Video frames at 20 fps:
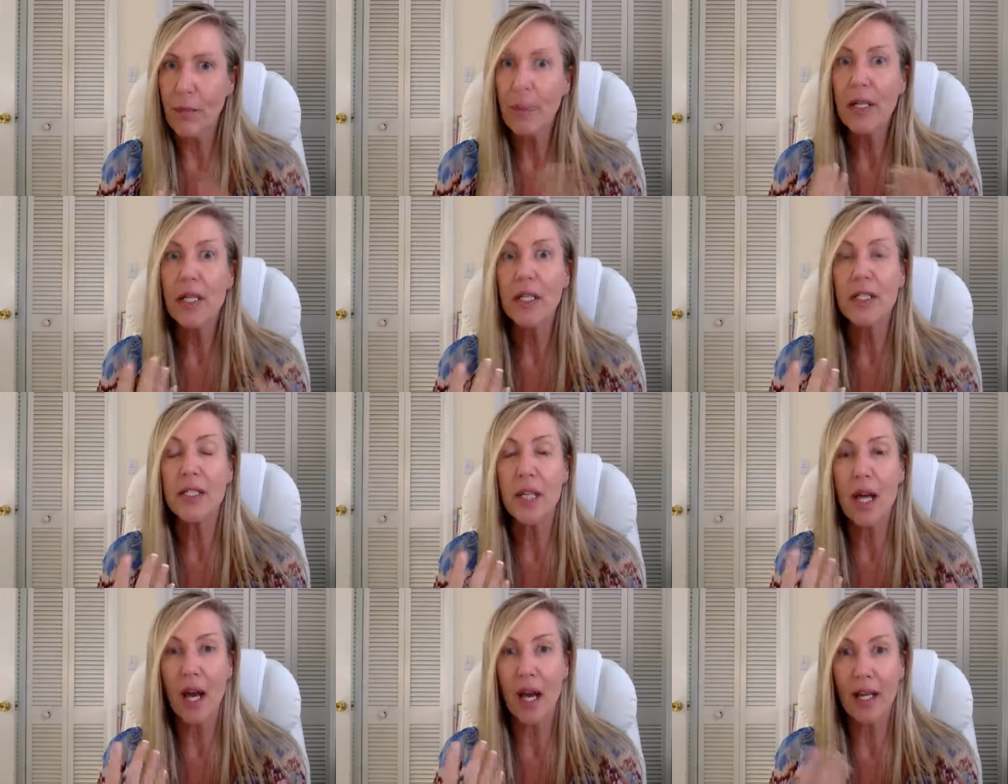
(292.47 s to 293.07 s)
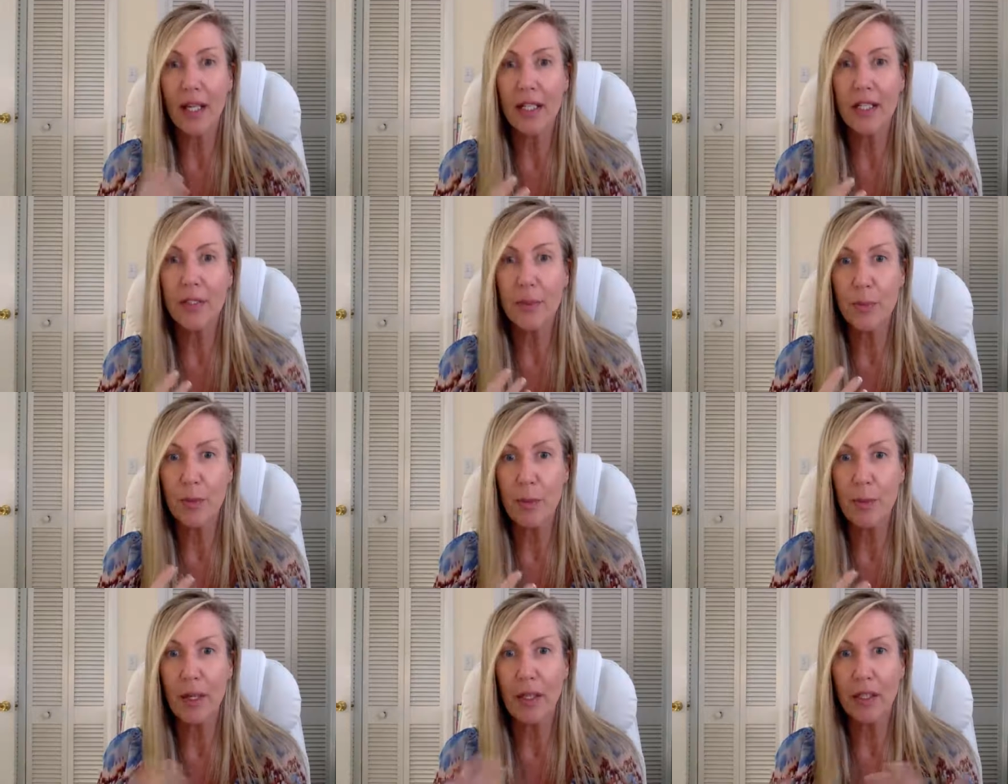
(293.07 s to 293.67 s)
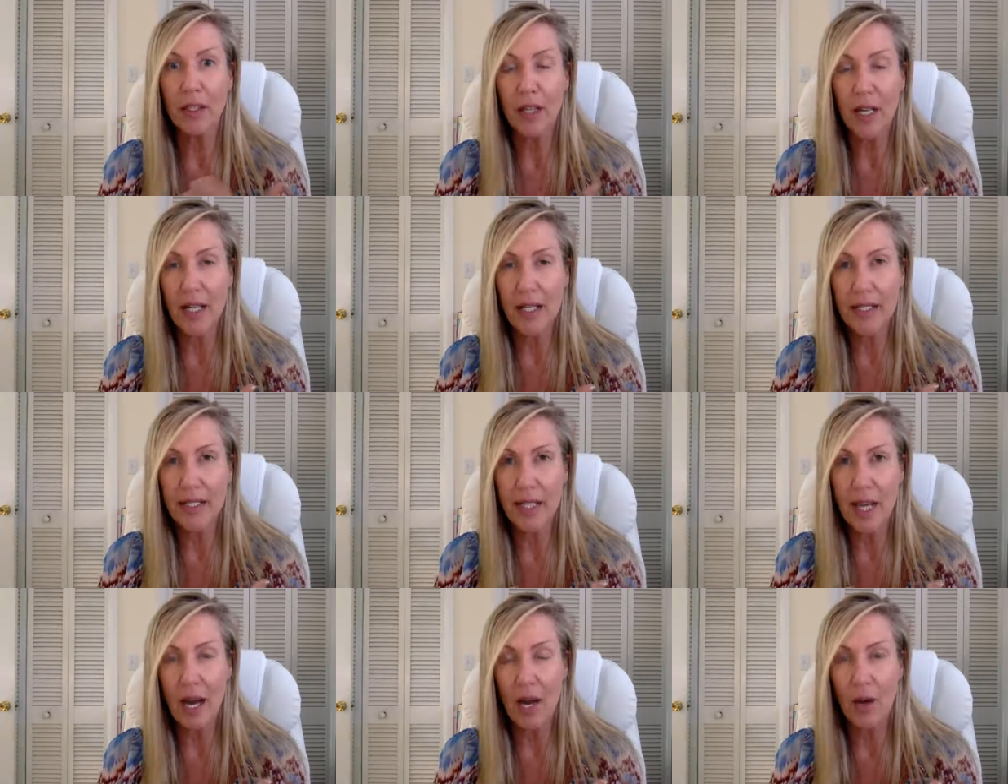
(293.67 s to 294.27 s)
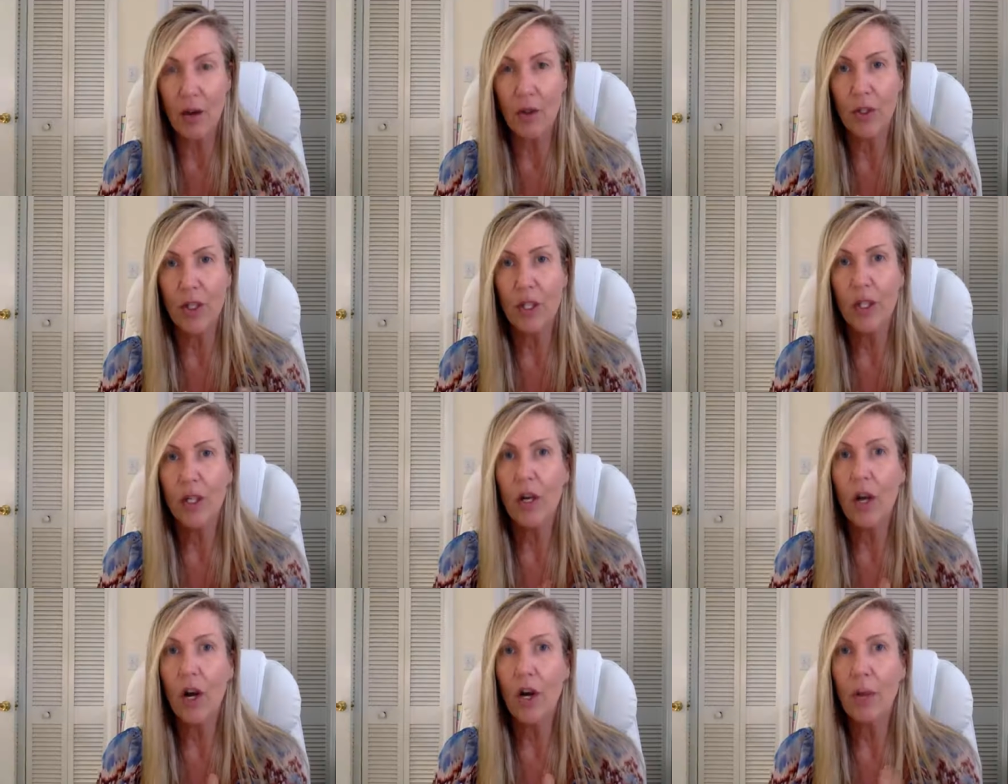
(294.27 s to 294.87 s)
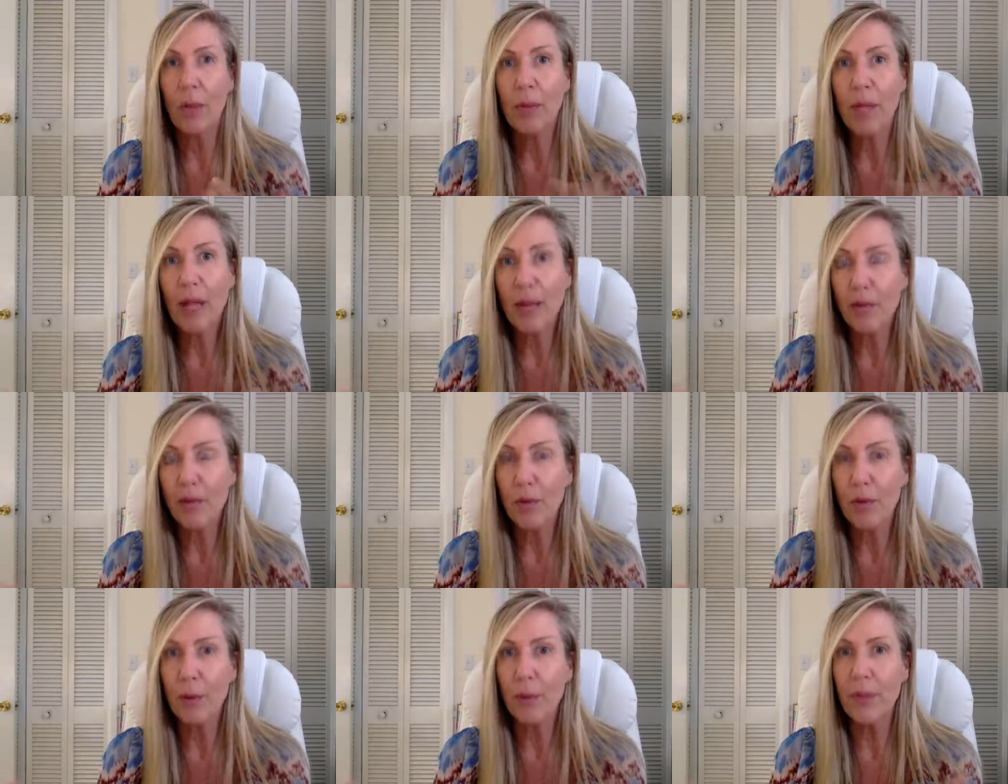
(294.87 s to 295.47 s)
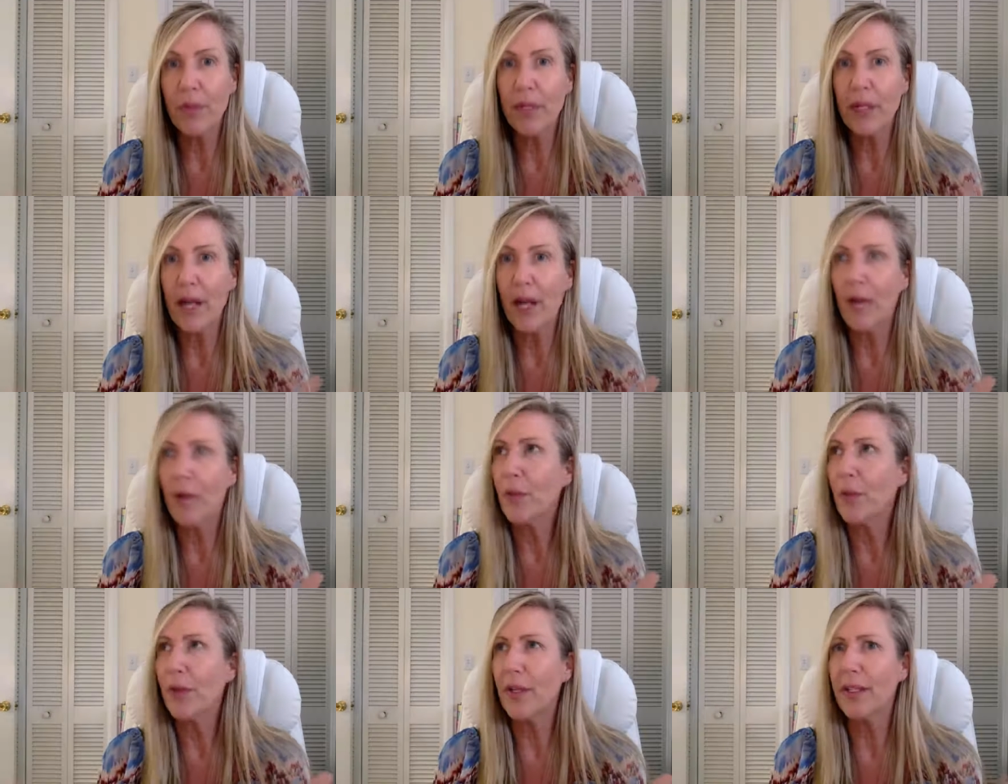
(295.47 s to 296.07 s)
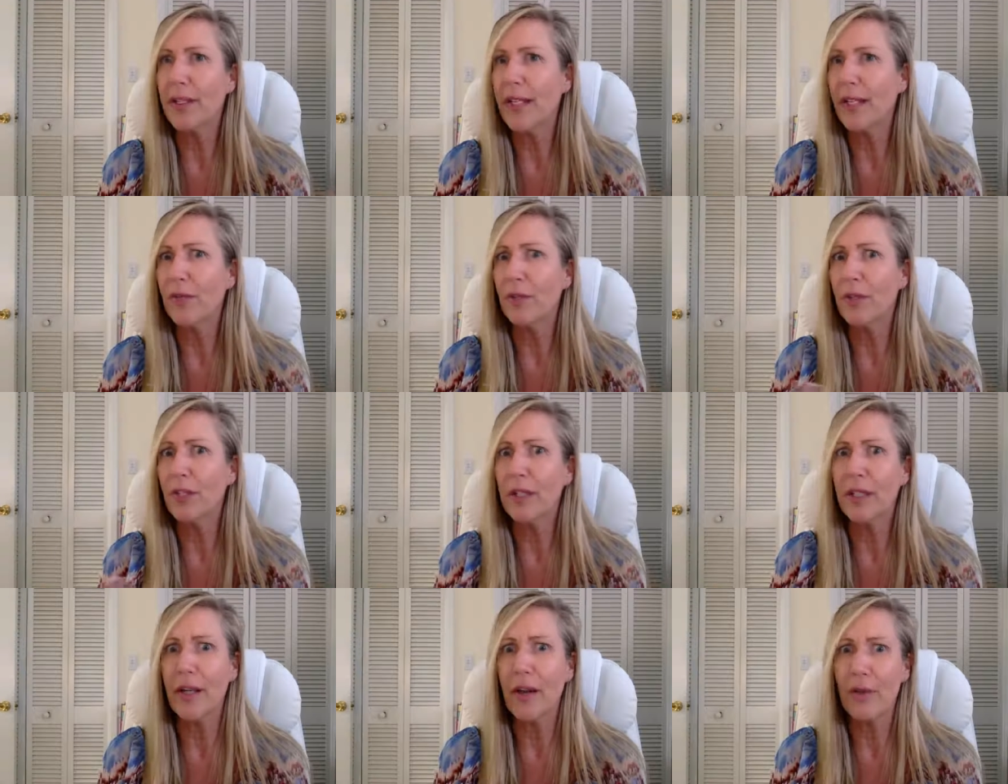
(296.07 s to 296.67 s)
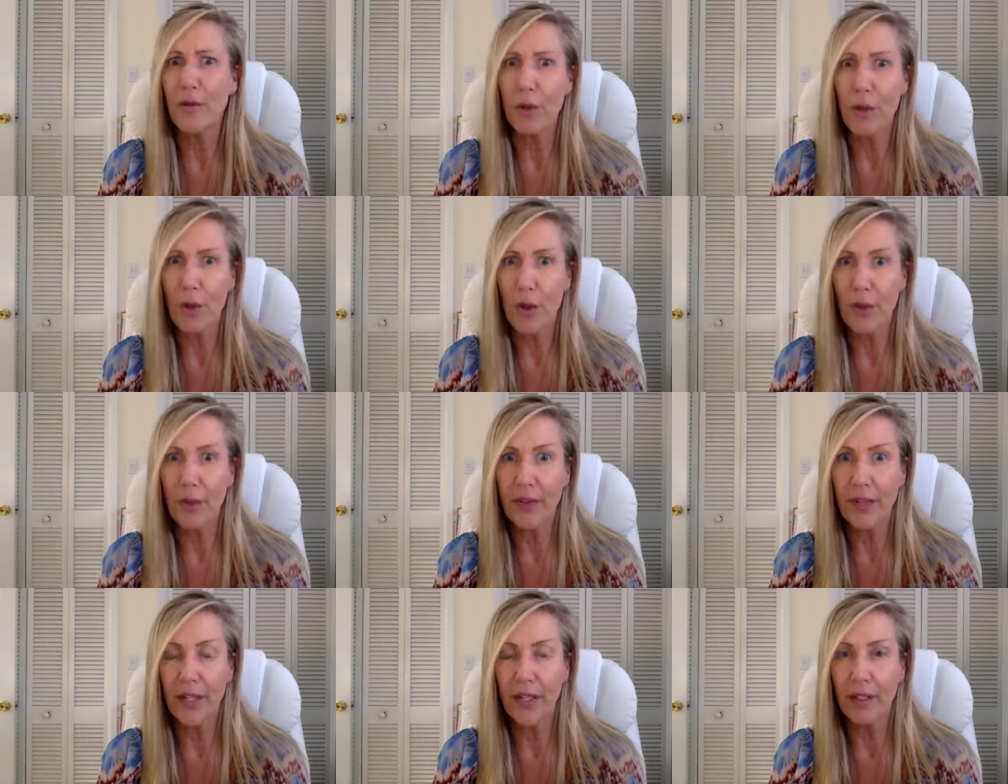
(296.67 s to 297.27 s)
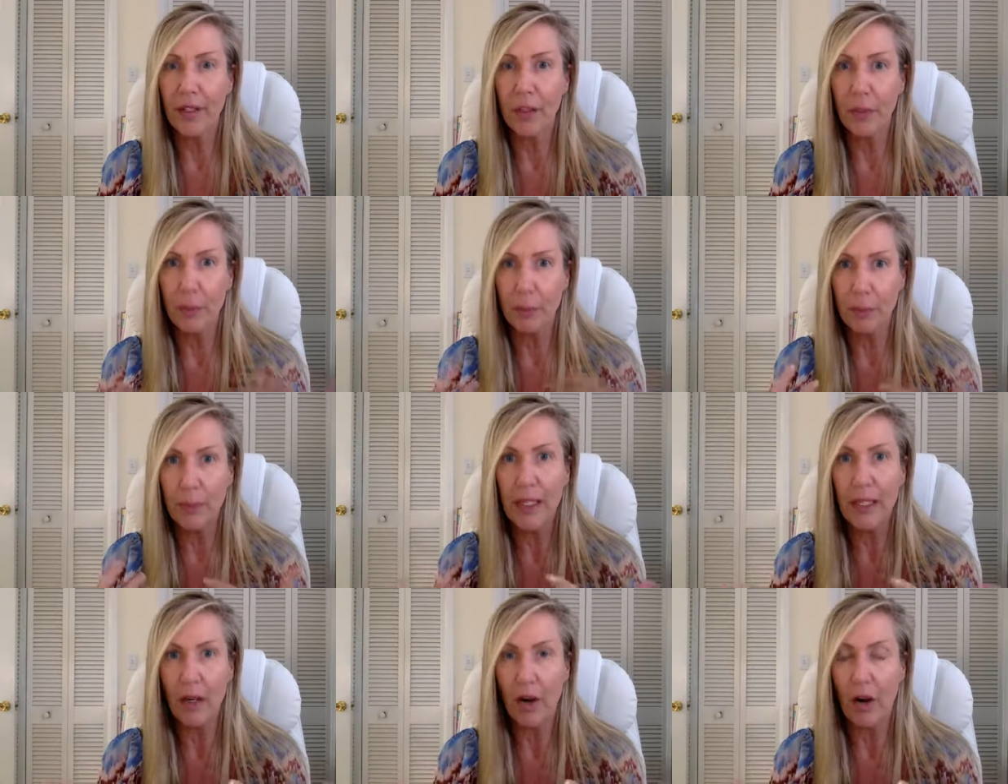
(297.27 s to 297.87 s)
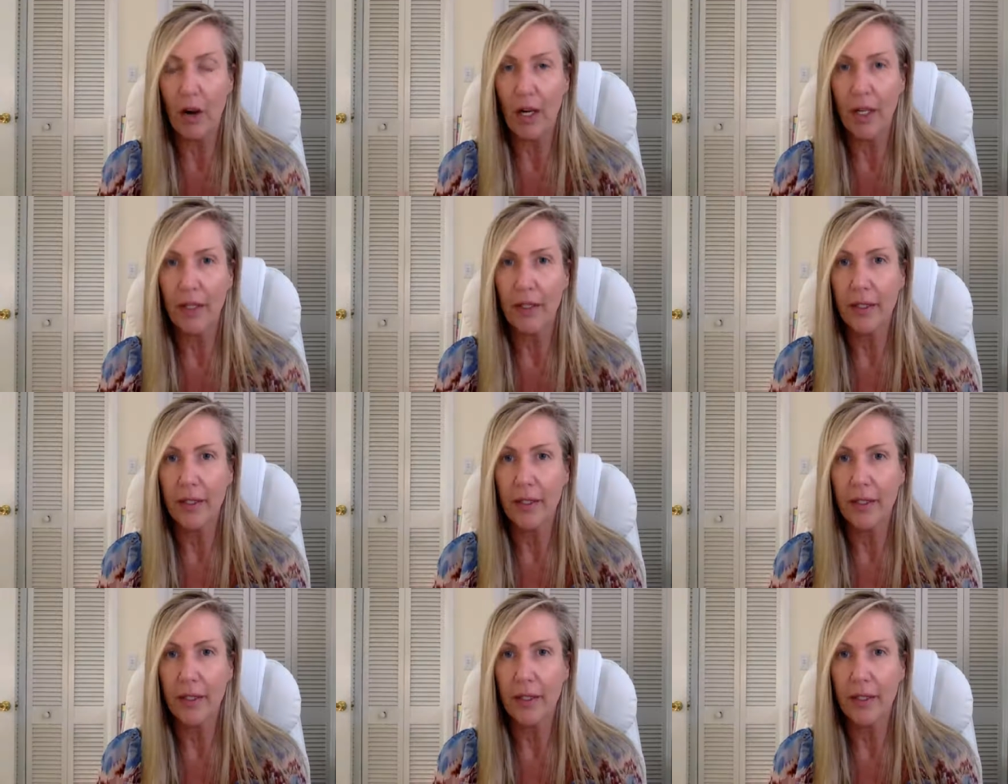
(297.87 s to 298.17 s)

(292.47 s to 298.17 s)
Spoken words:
because I get to put my clients out on a platform that I don't think they really ever thought they could be on.